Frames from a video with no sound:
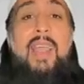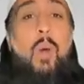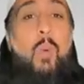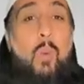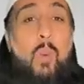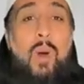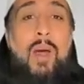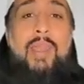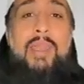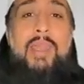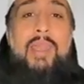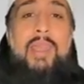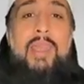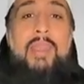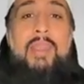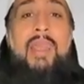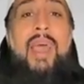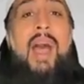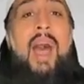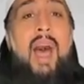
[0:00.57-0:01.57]
one
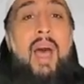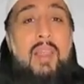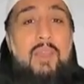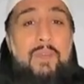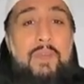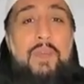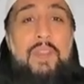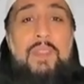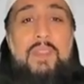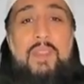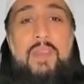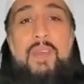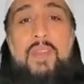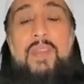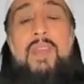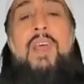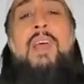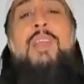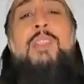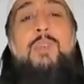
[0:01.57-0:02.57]
Eid
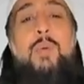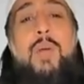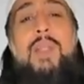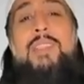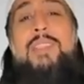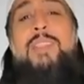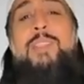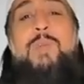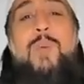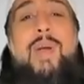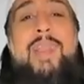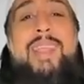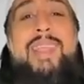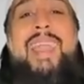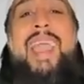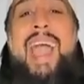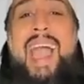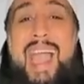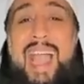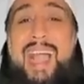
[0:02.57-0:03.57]
al-Fitr 2020
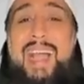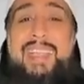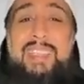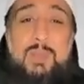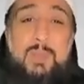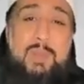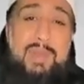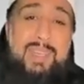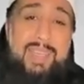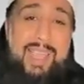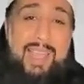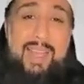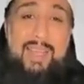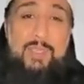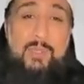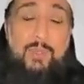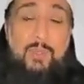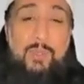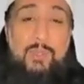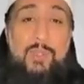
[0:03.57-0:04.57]
has been
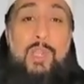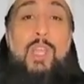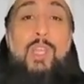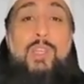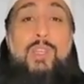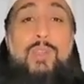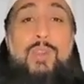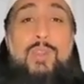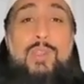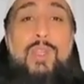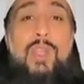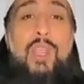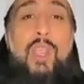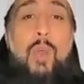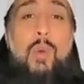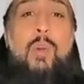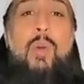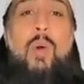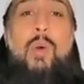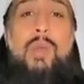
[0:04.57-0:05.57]
cancelled. Due to the
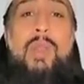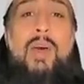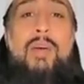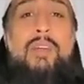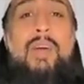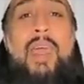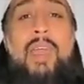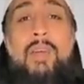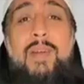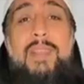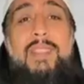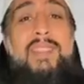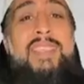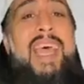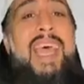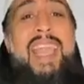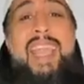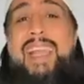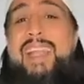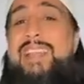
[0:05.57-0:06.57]

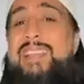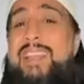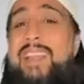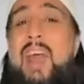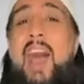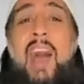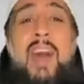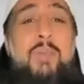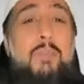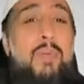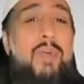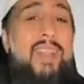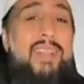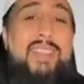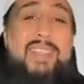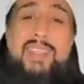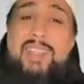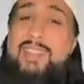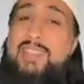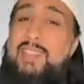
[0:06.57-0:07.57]
coronavirus, it is an
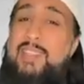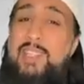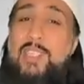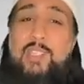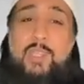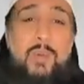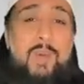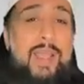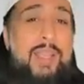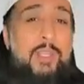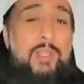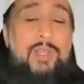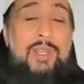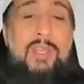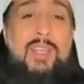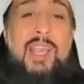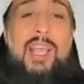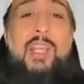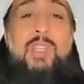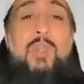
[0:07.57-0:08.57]
unprecedented situation,
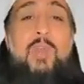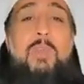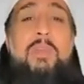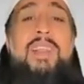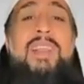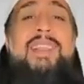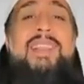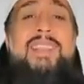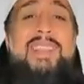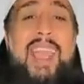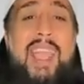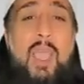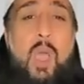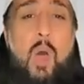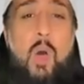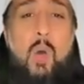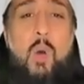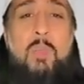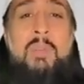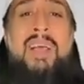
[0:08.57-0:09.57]
so please stay
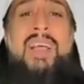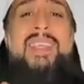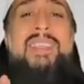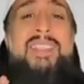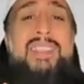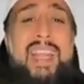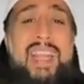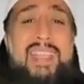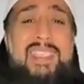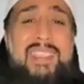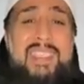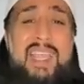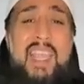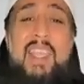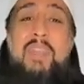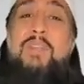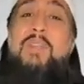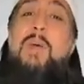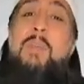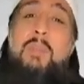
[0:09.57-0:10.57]
home, stay
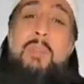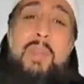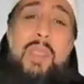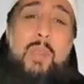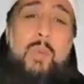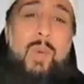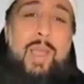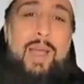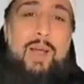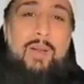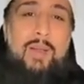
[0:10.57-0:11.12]
safe, be well.